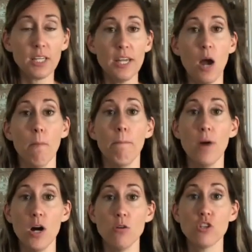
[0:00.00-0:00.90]
Now,
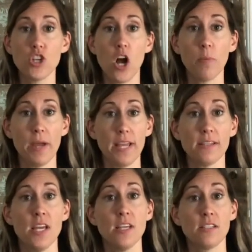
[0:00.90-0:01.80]
most chalk
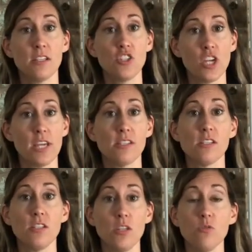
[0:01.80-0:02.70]
paint
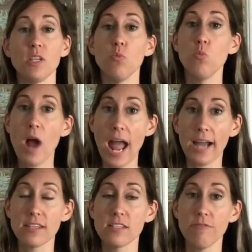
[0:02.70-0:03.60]
suggests using
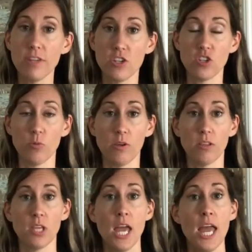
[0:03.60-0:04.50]
wax to finish it
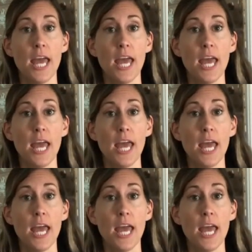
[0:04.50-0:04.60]
with.